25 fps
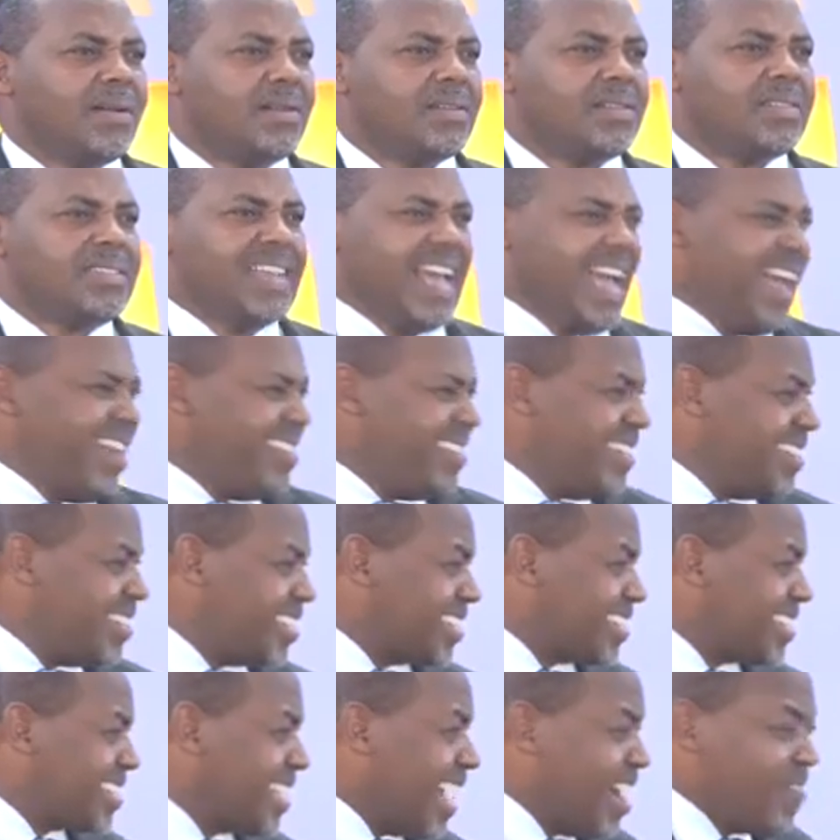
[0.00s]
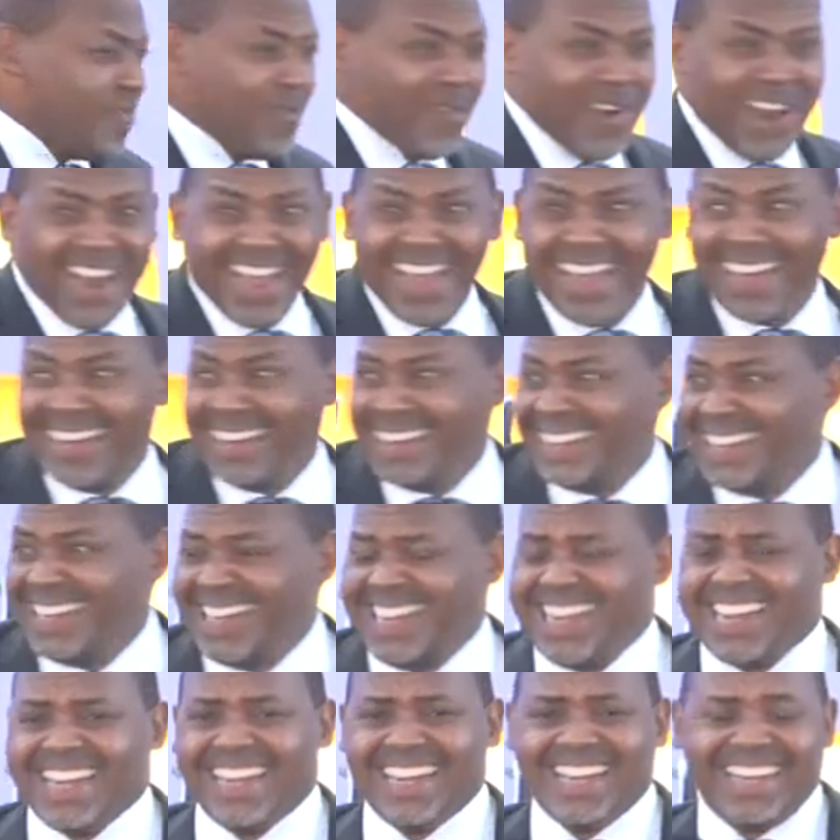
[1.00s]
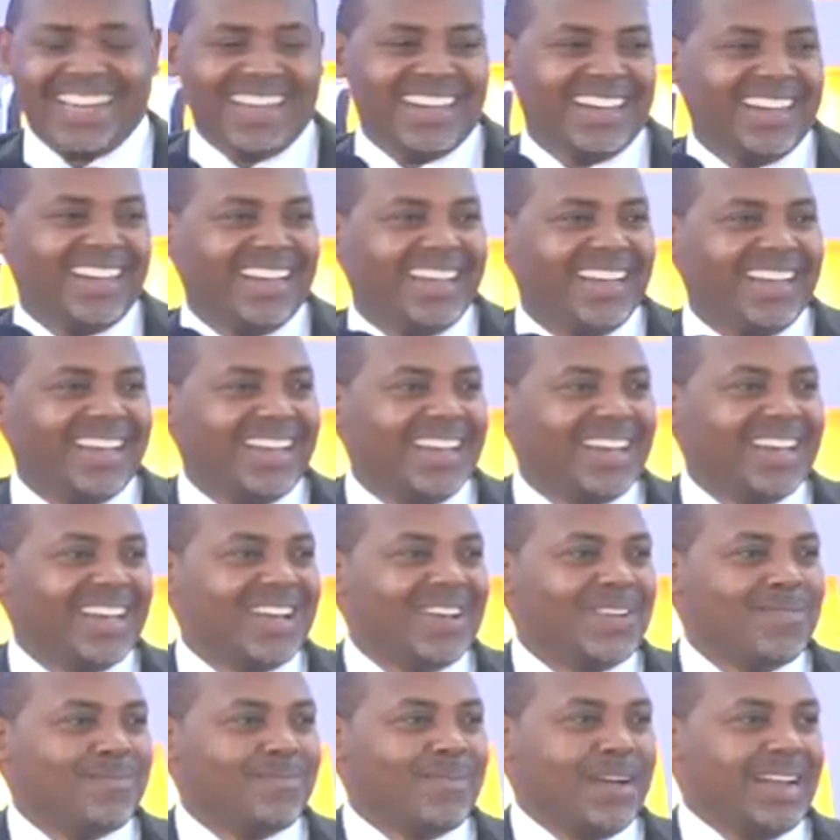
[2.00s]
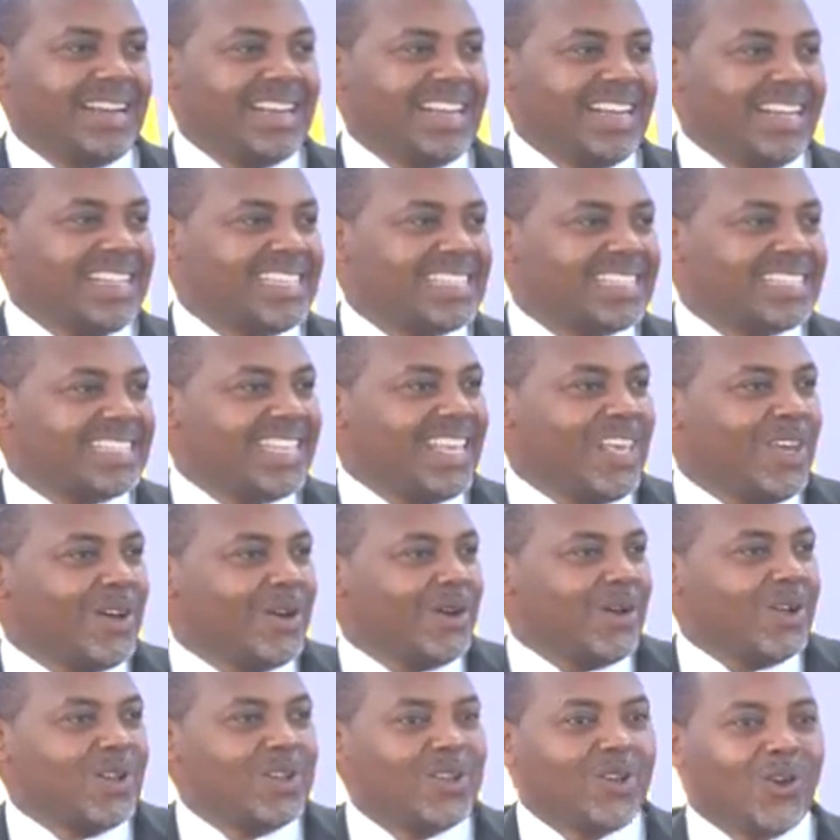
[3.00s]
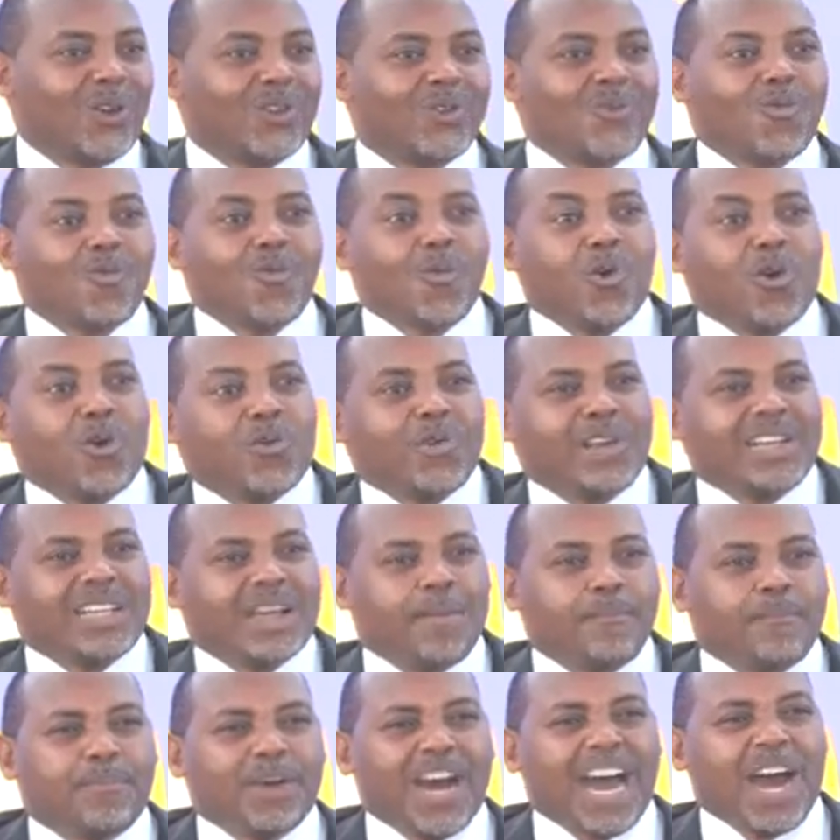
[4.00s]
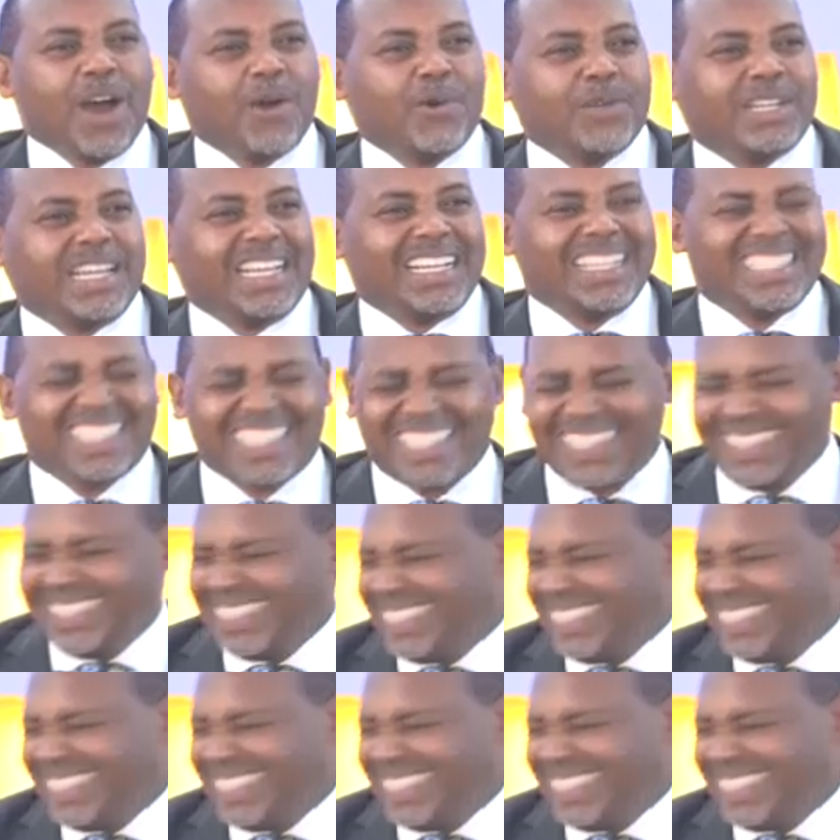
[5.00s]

death is somewhere near, but he's still not worried about it.